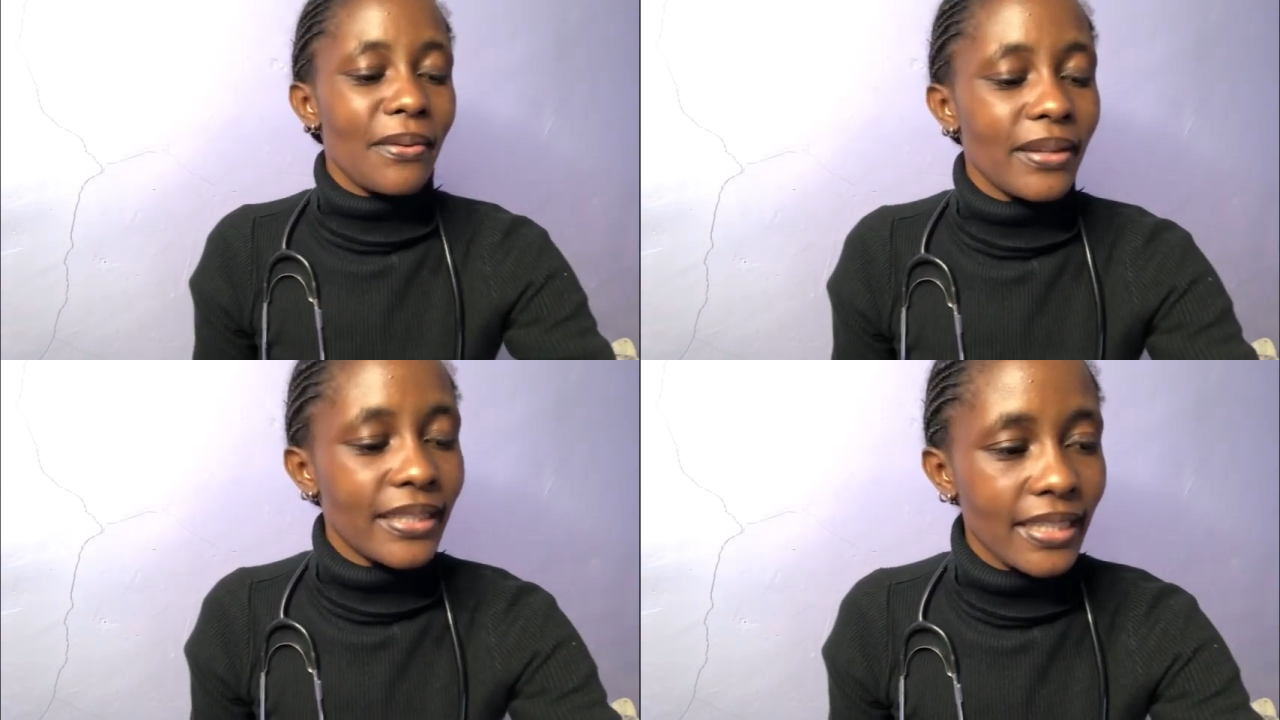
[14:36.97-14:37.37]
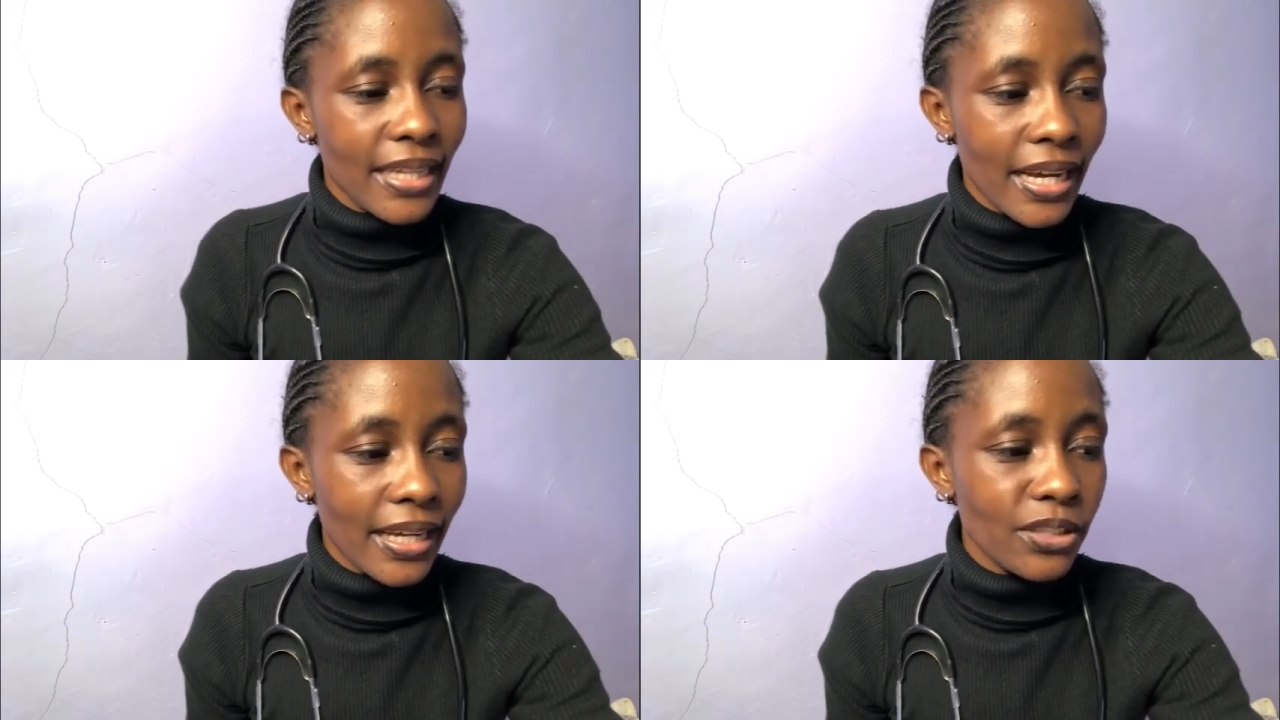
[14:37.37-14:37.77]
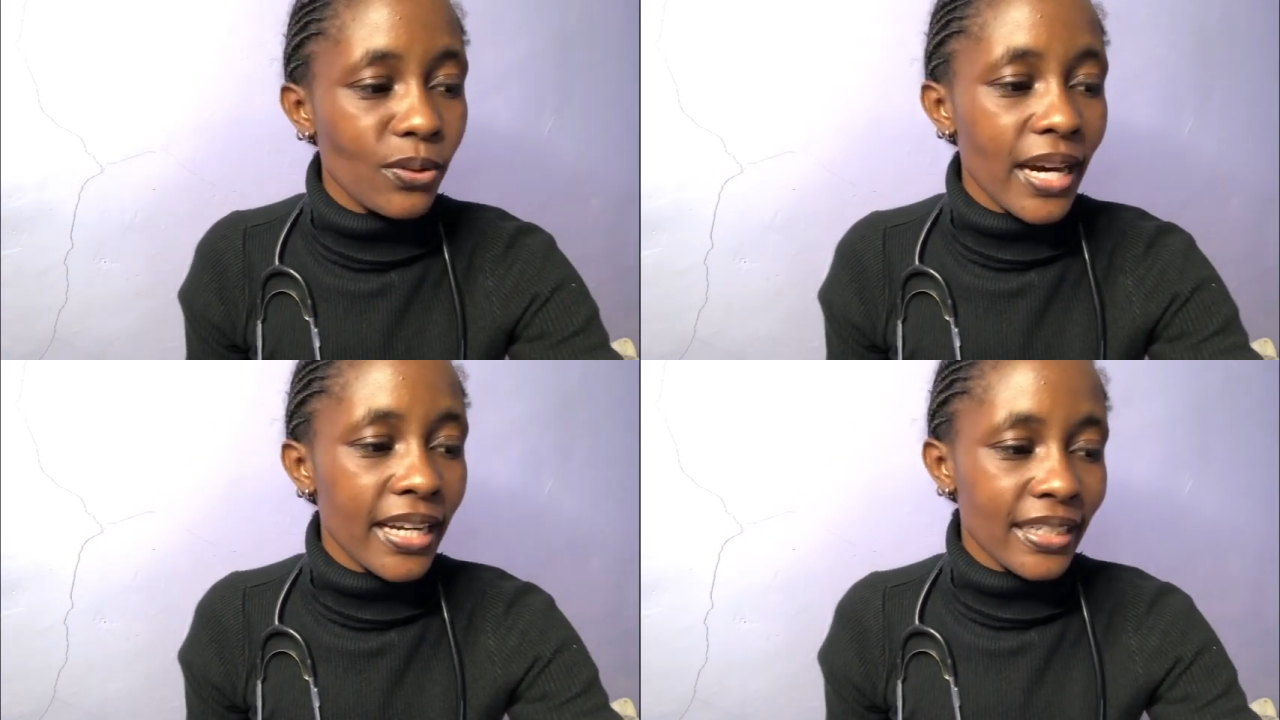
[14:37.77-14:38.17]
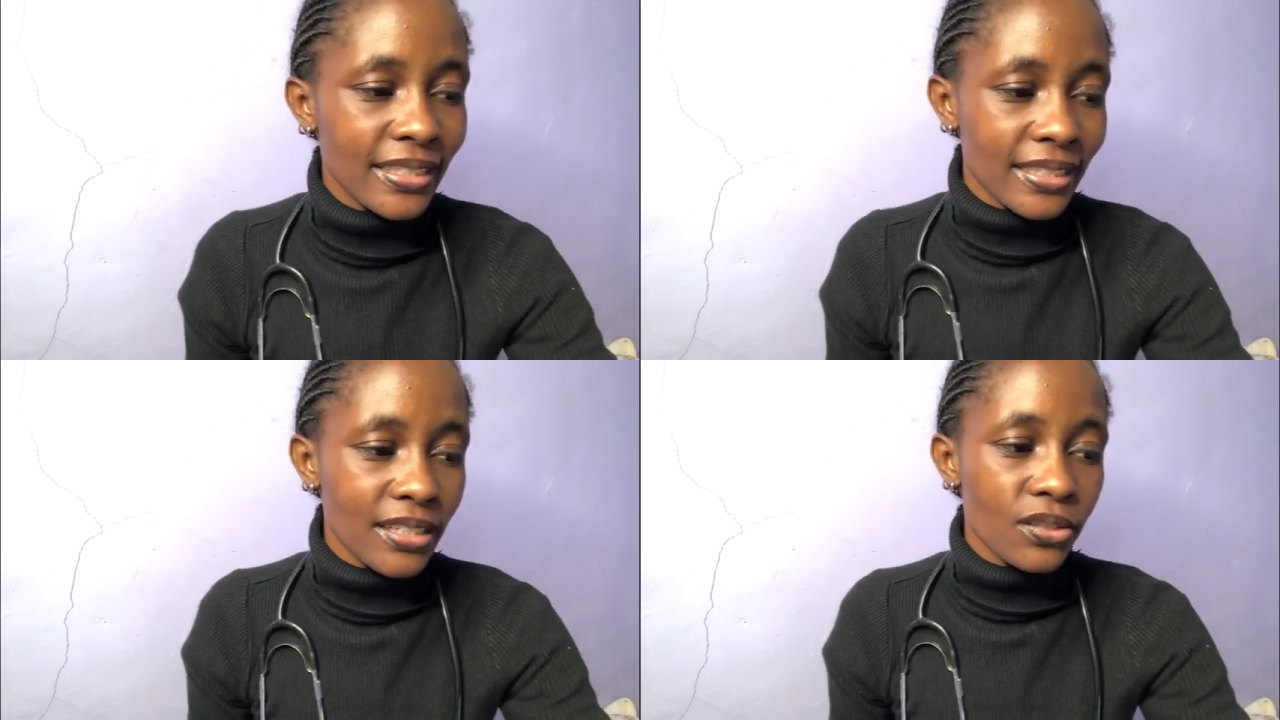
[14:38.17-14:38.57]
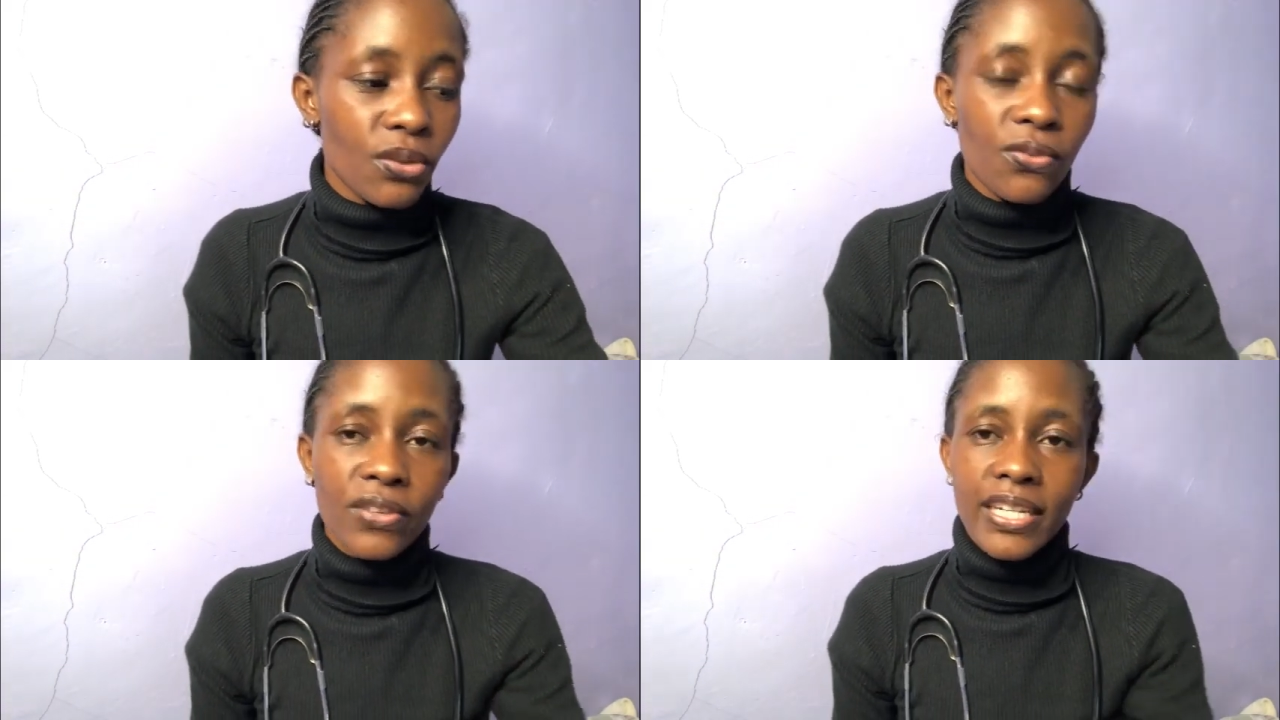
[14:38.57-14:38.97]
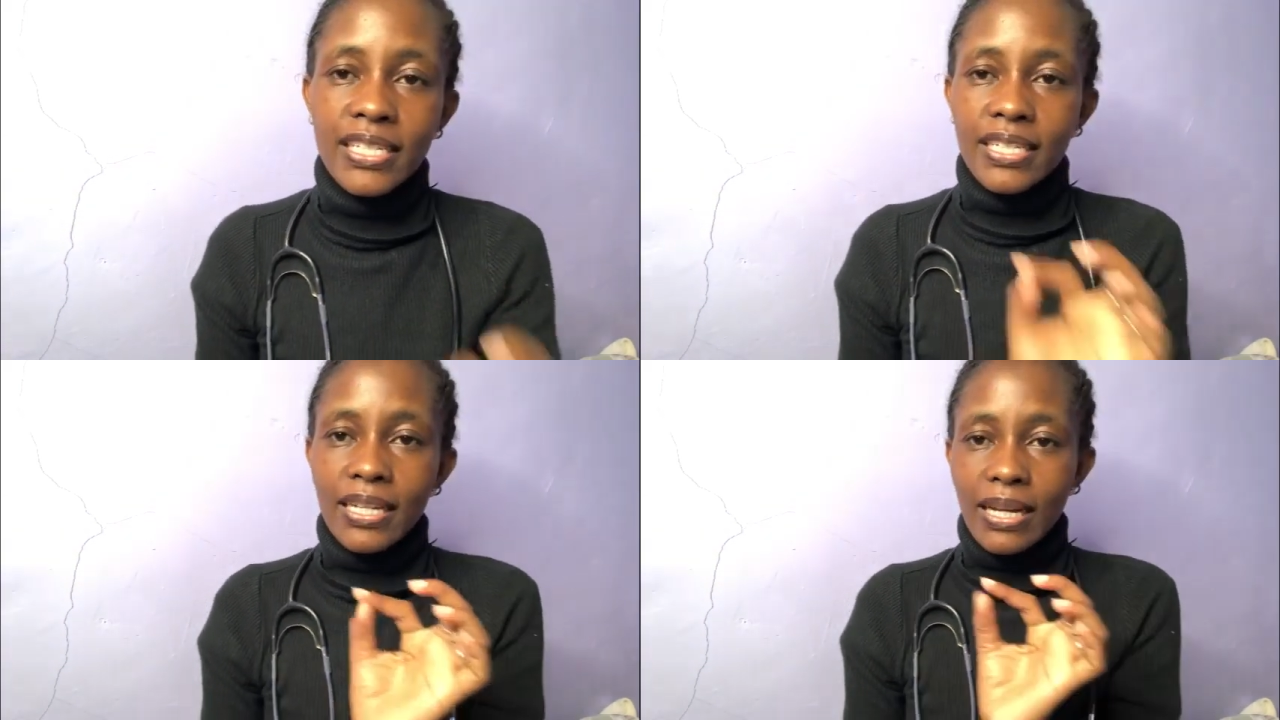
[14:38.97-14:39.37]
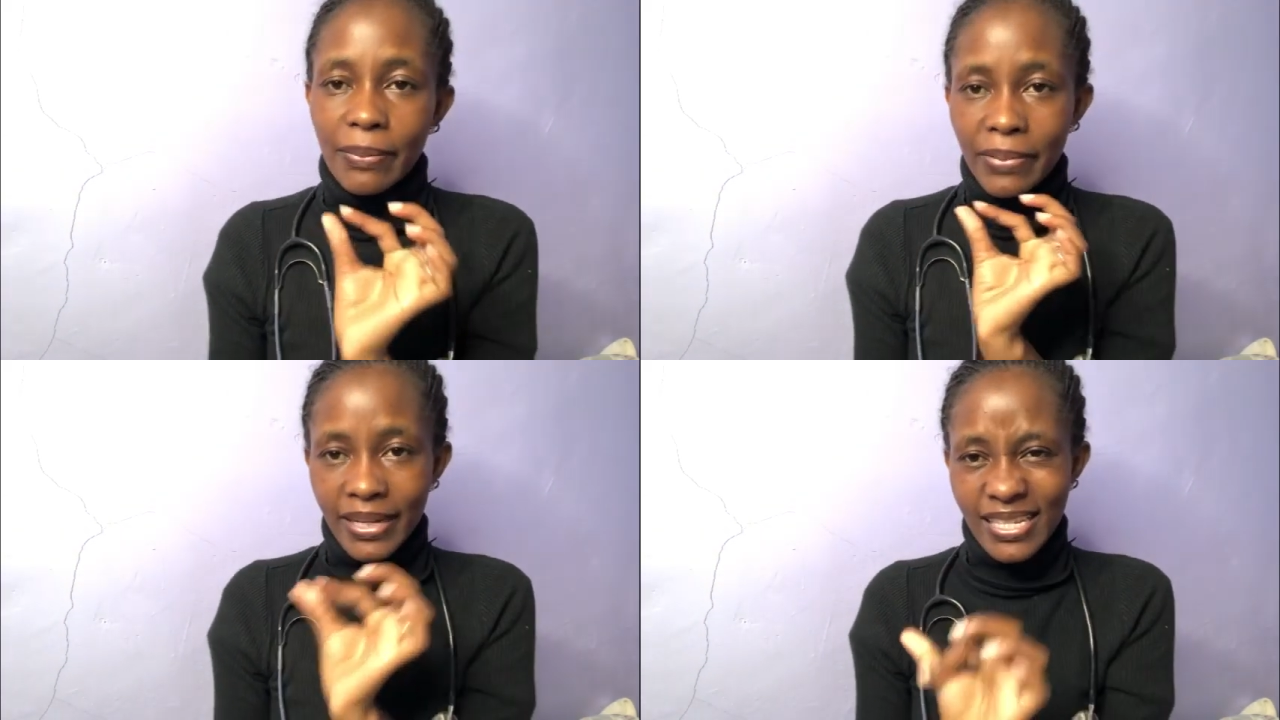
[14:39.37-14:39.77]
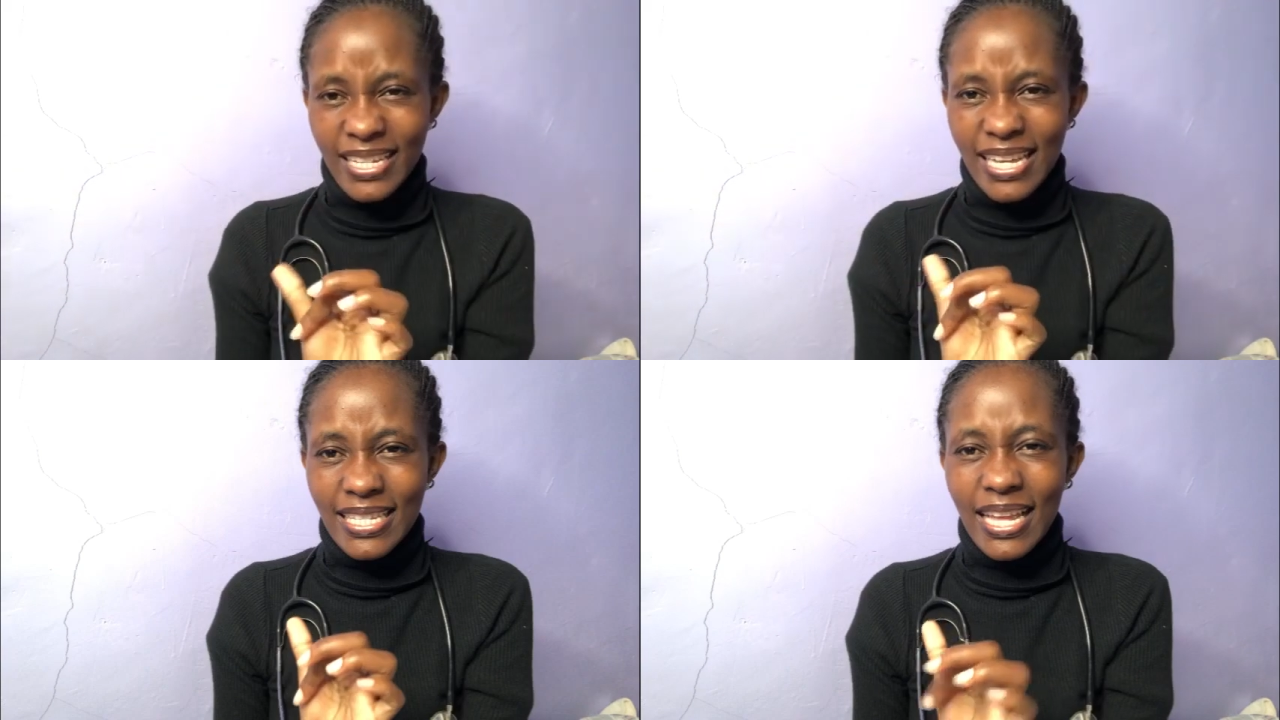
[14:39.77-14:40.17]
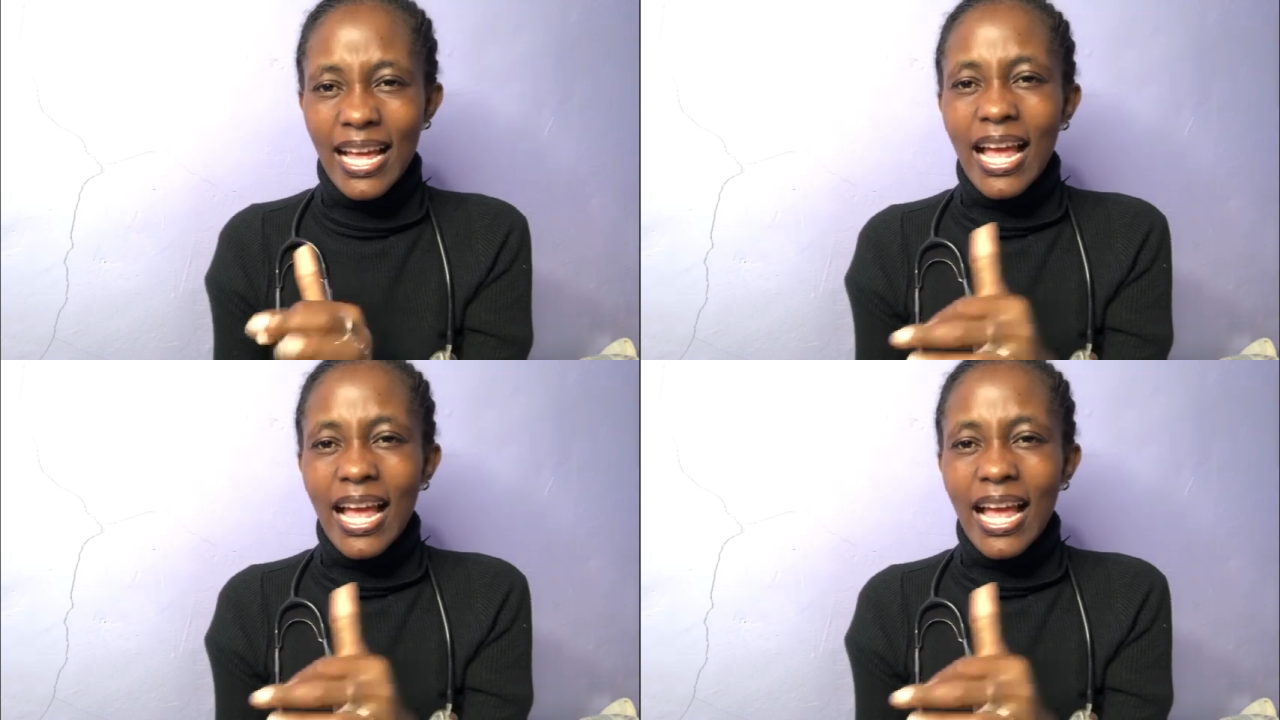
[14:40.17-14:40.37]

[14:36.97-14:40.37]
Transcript: dear, you are at risk of getting breast cancer.